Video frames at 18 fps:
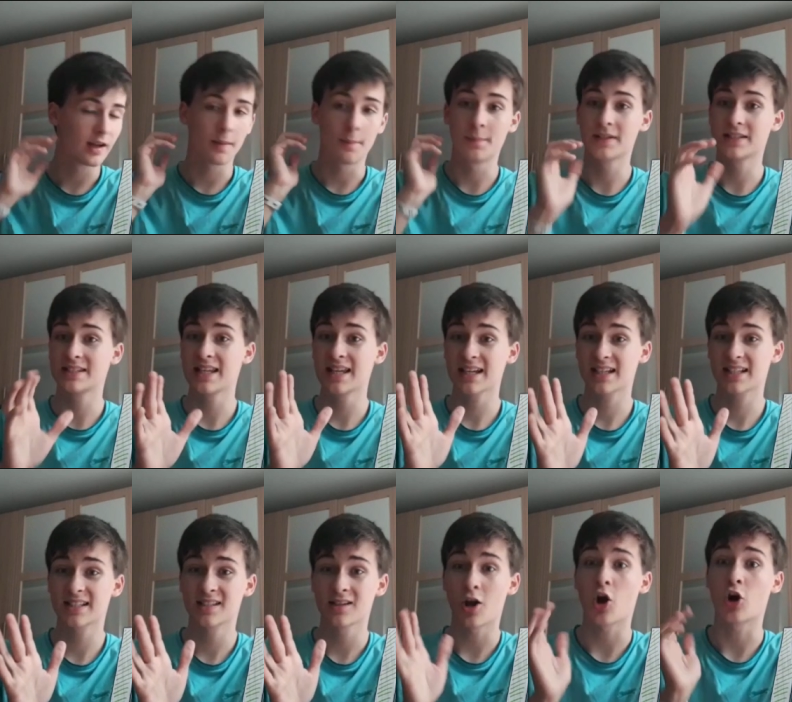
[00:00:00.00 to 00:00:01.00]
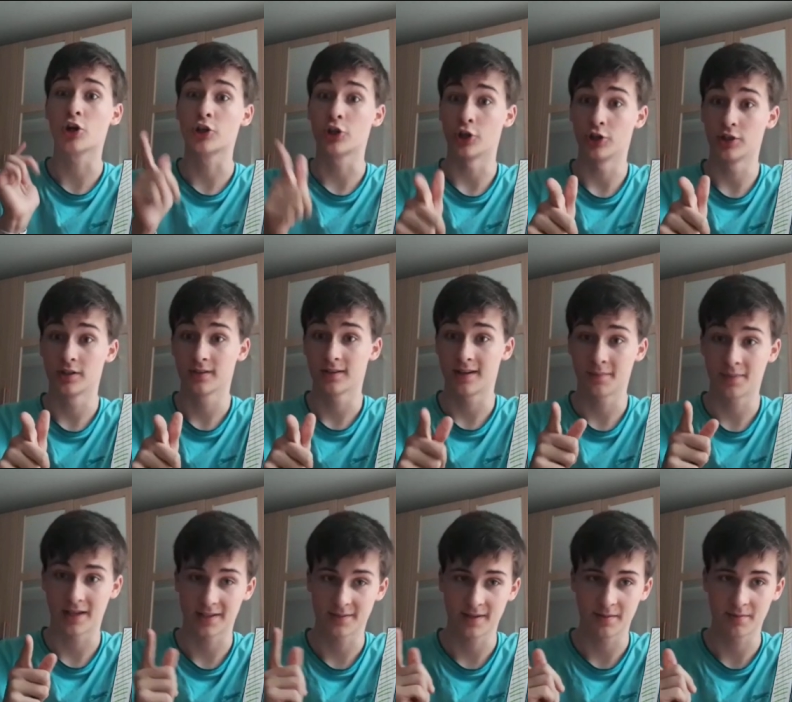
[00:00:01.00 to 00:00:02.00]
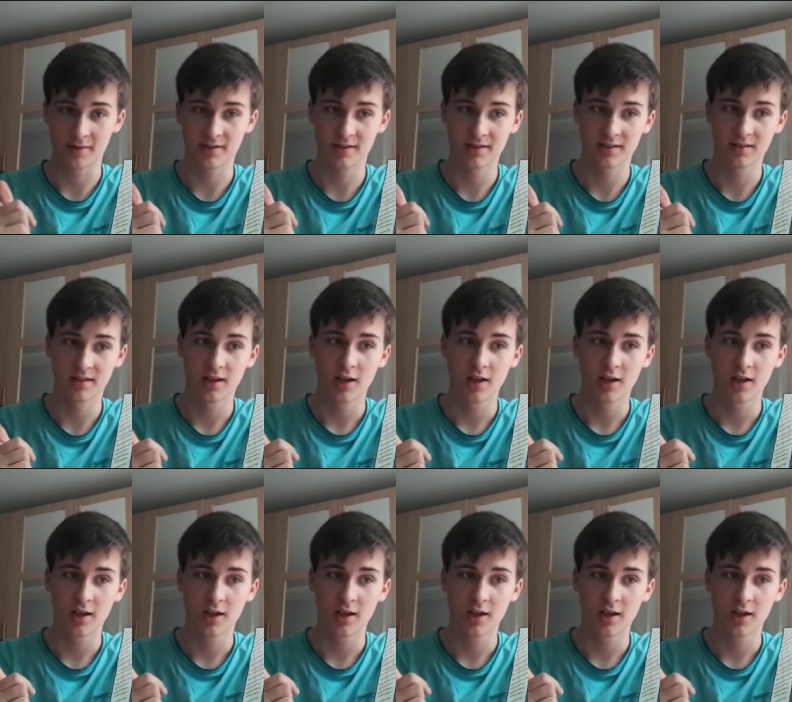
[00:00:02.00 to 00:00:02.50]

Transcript: Mistakes are good in past papers.